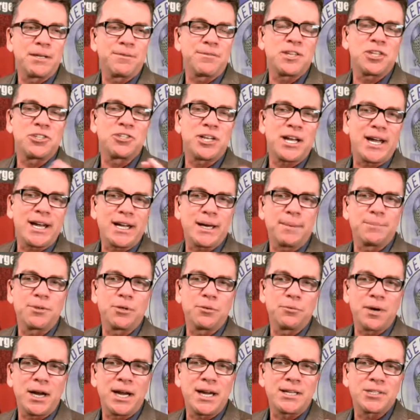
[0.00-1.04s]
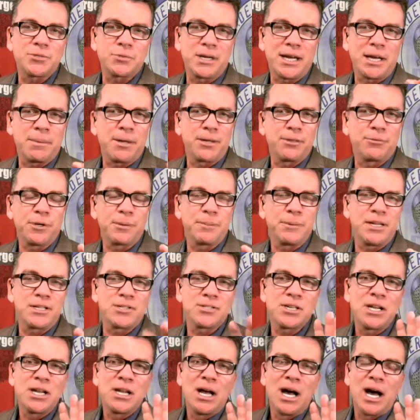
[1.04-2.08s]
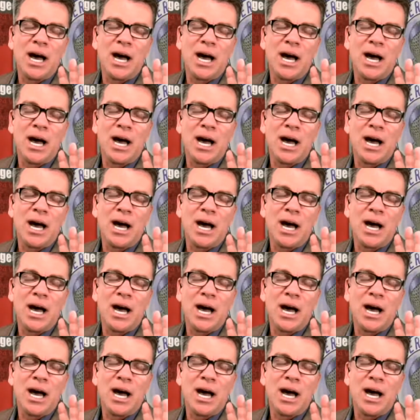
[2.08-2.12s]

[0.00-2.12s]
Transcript: in if they jack up their rates. We got about three minutes.